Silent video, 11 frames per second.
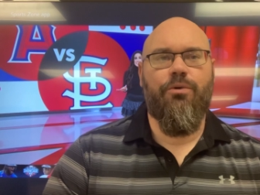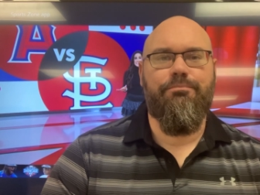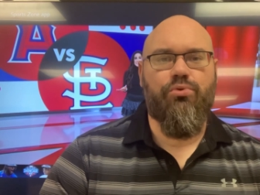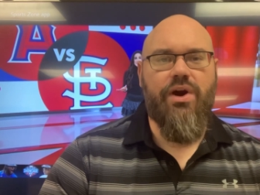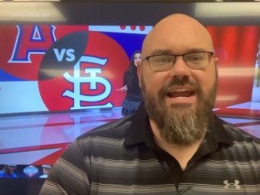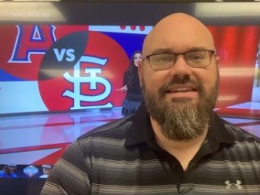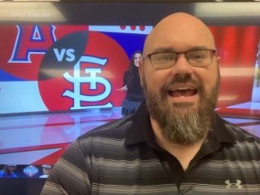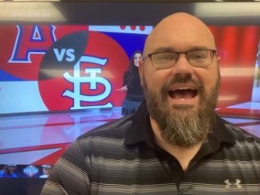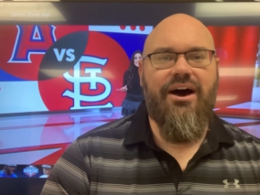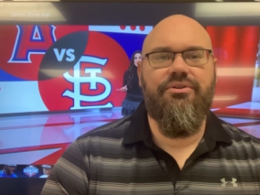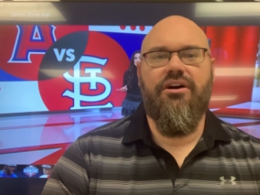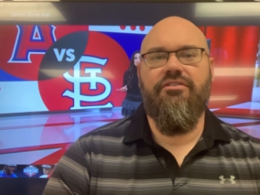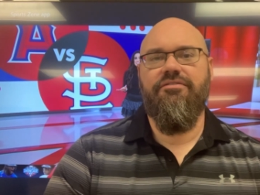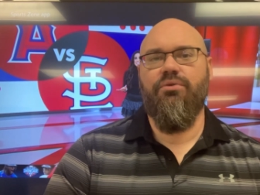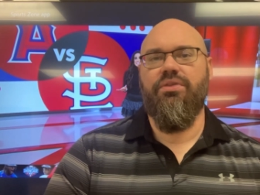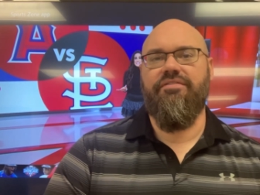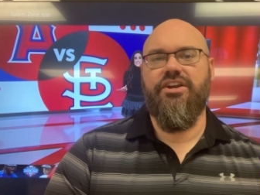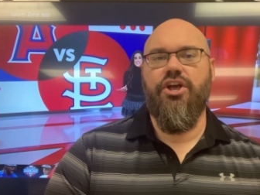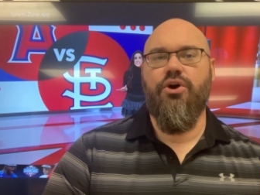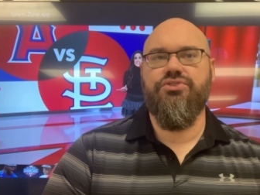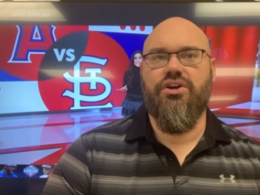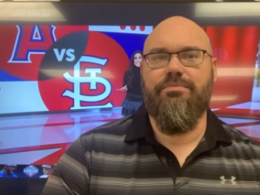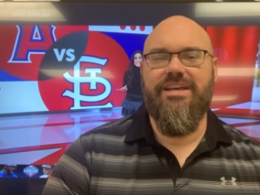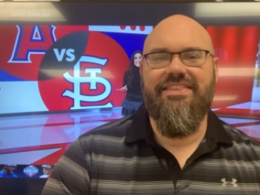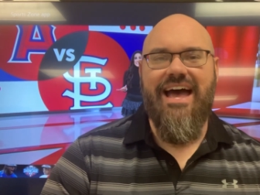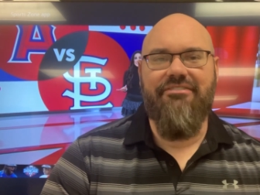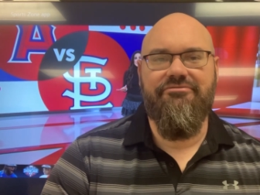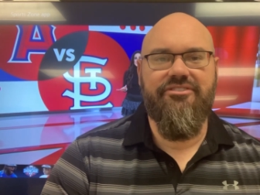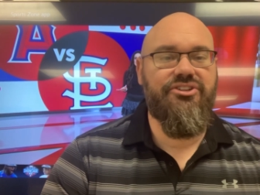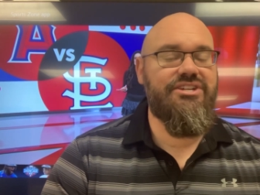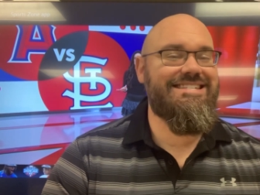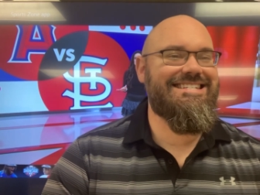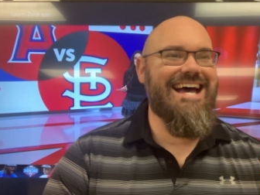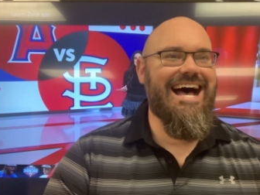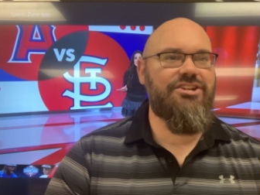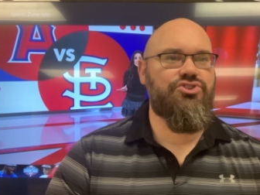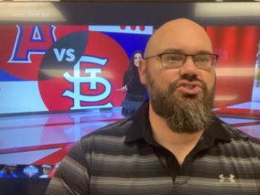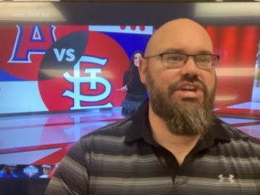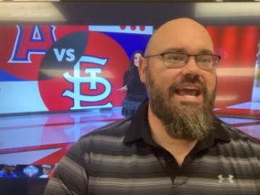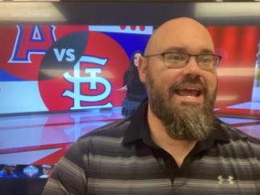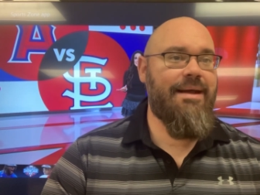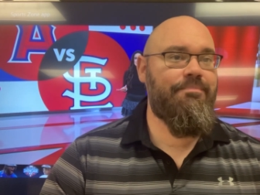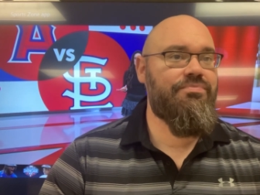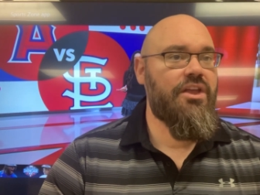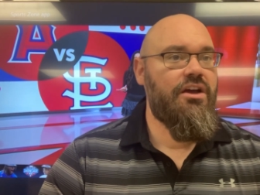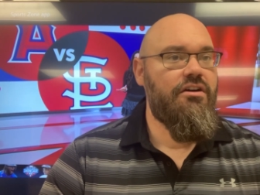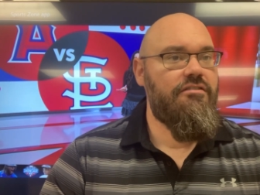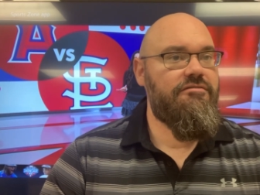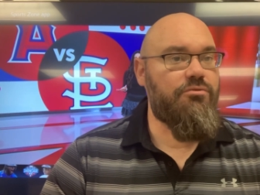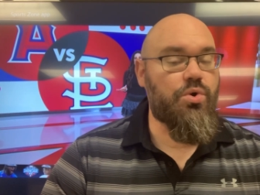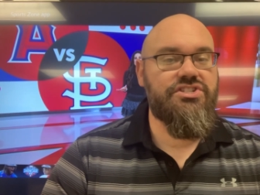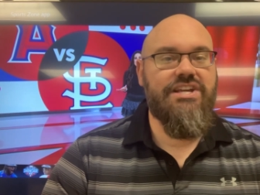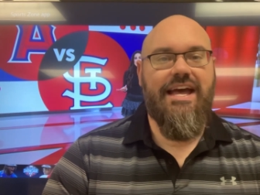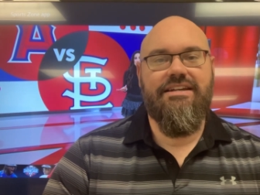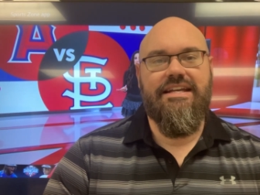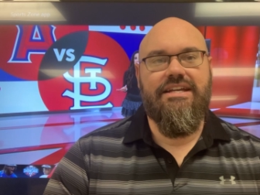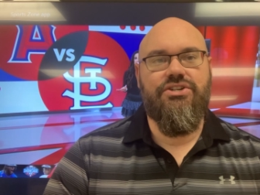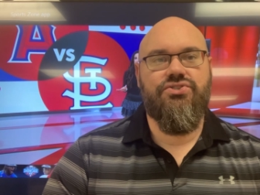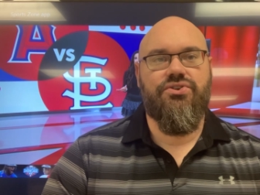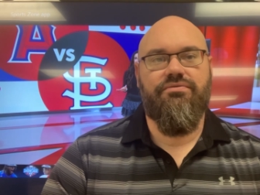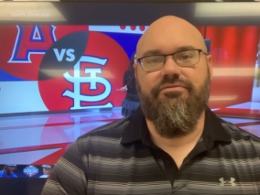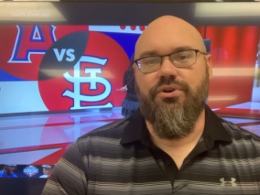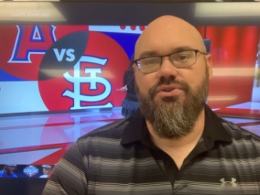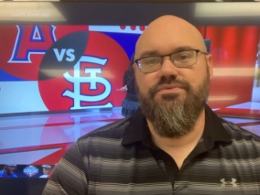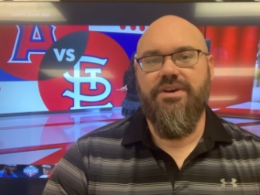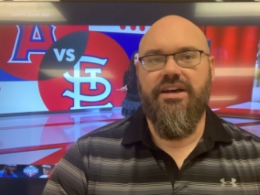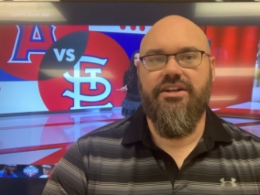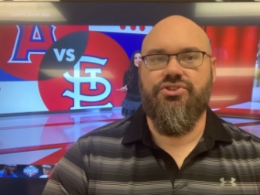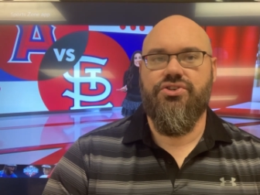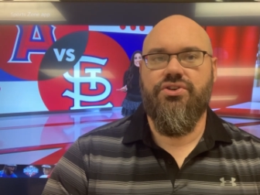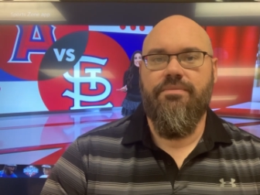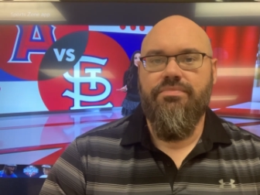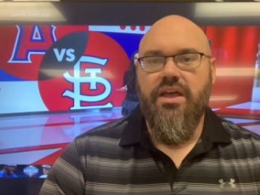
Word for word: breakdown for the video. It's going to be in that Phillies-Dodgers game, 410 Eastern first pitch.